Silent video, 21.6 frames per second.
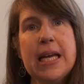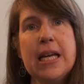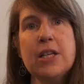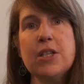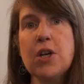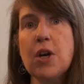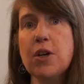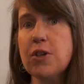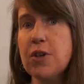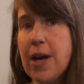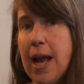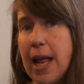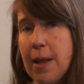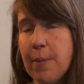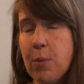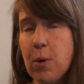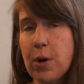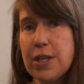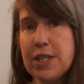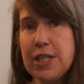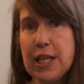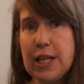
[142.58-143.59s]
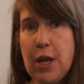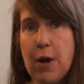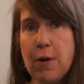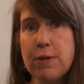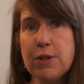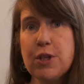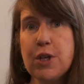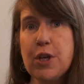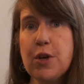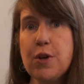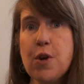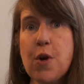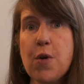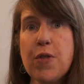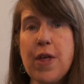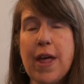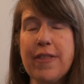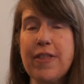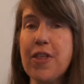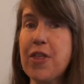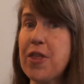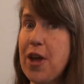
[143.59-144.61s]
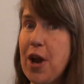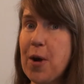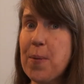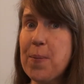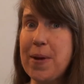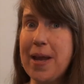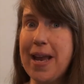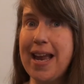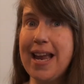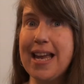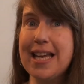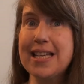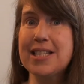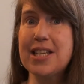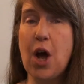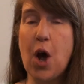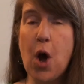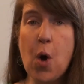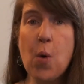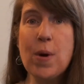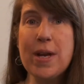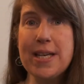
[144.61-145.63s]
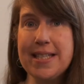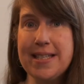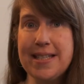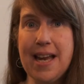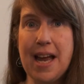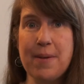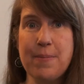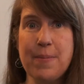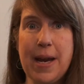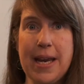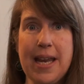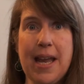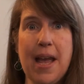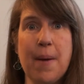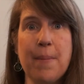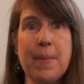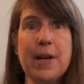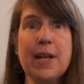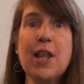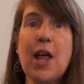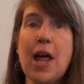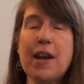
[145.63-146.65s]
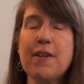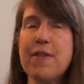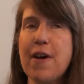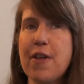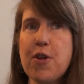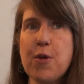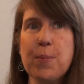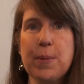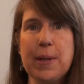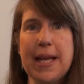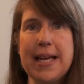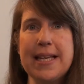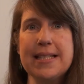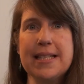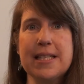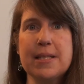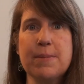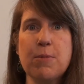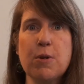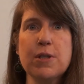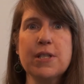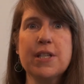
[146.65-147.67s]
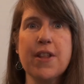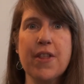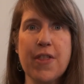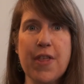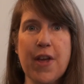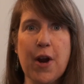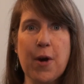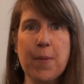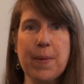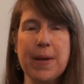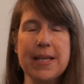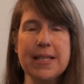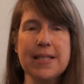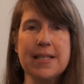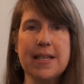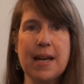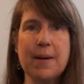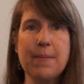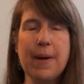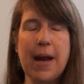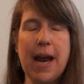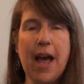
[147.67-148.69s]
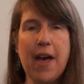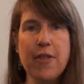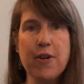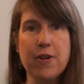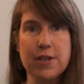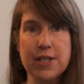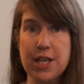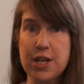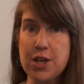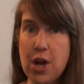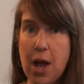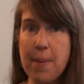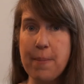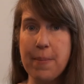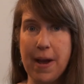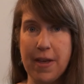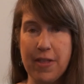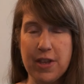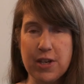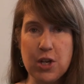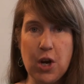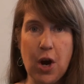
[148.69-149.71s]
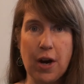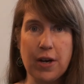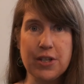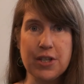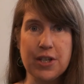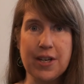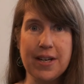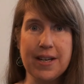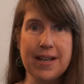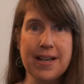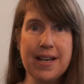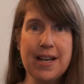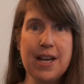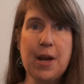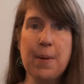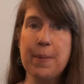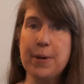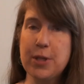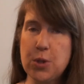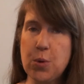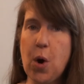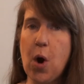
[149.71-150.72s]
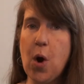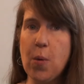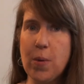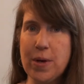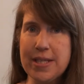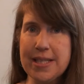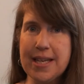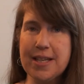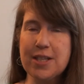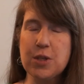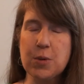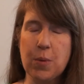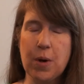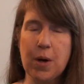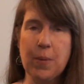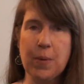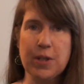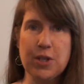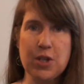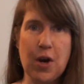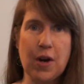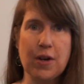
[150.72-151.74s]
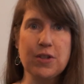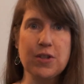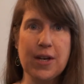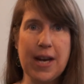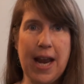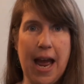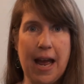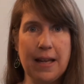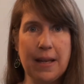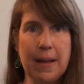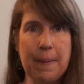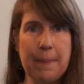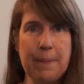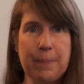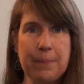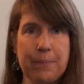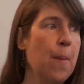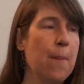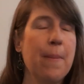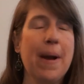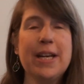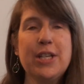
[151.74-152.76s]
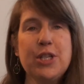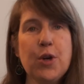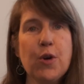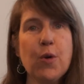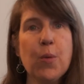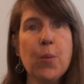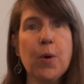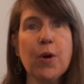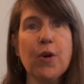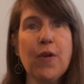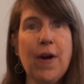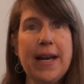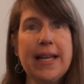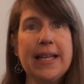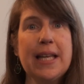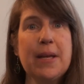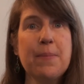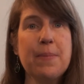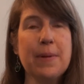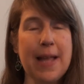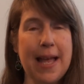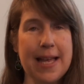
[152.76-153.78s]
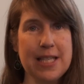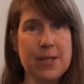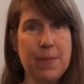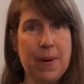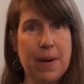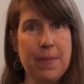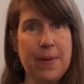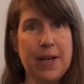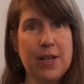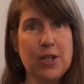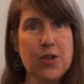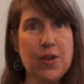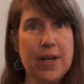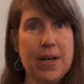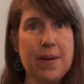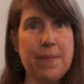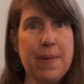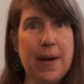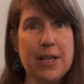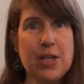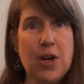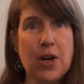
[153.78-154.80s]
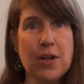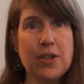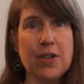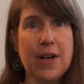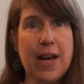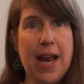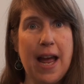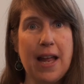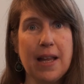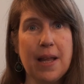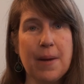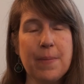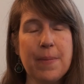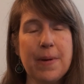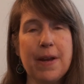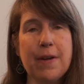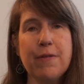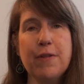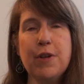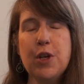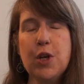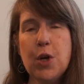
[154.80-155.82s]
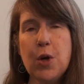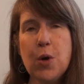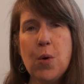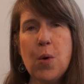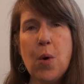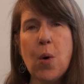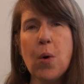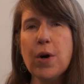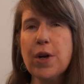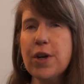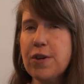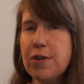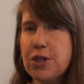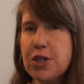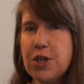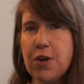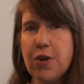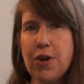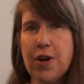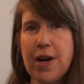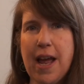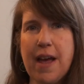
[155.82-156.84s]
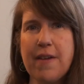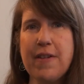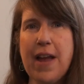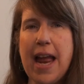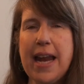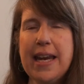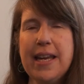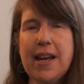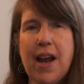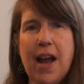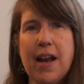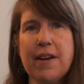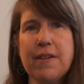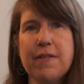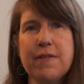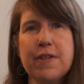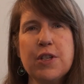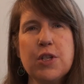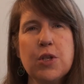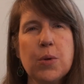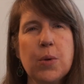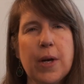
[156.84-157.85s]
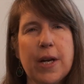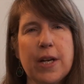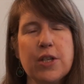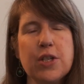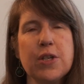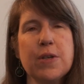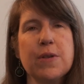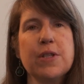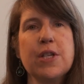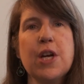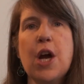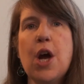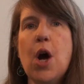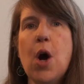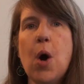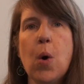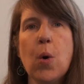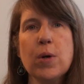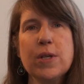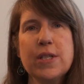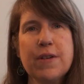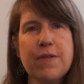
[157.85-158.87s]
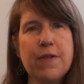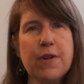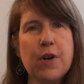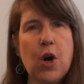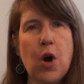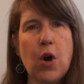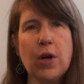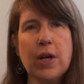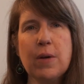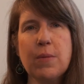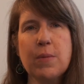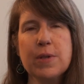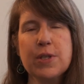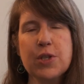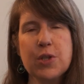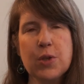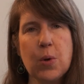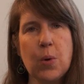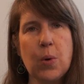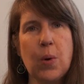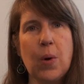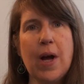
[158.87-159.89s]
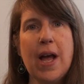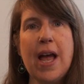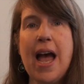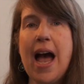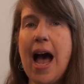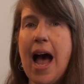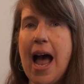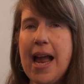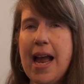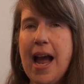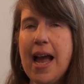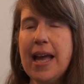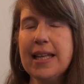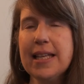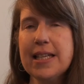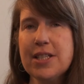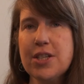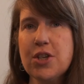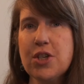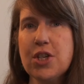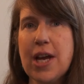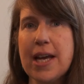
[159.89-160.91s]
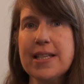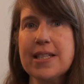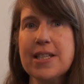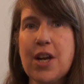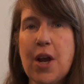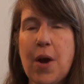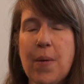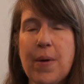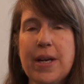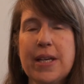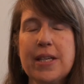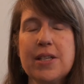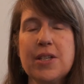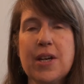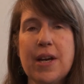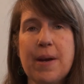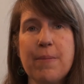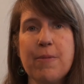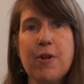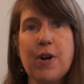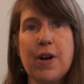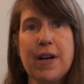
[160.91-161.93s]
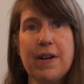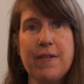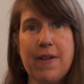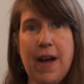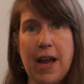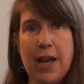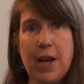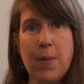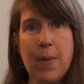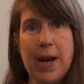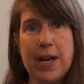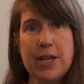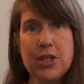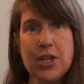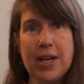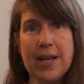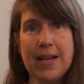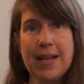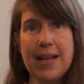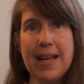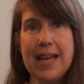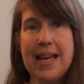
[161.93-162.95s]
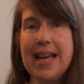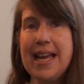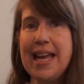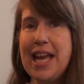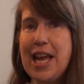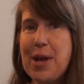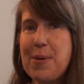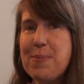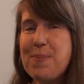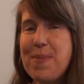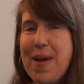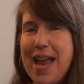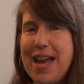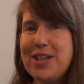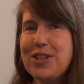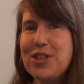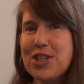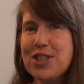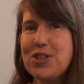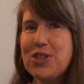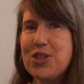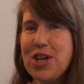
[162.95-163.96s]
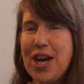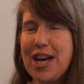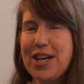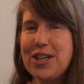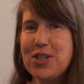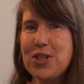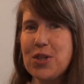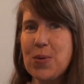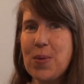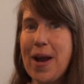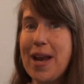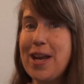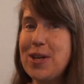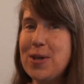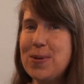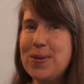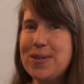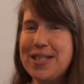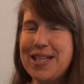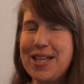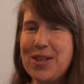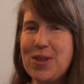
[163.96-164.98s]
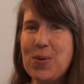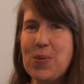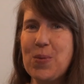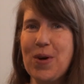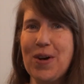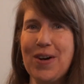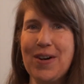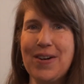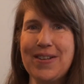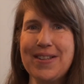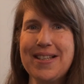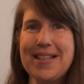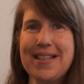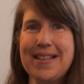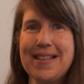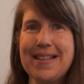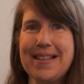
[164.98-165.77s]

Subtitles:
Dr. Gallop works alone, so you know that the therapy is always done by him. At a lot of other places, most of the therapy is done by others and not by the doctor, but you always get to work with Dr. Gallop. My children were greatly blessed by being treated by Dr. Gallop. If you or your children have any kind of visual issues or difficulty with school, I highly suggest going to him for an evaluation. It may just change the way you see the world.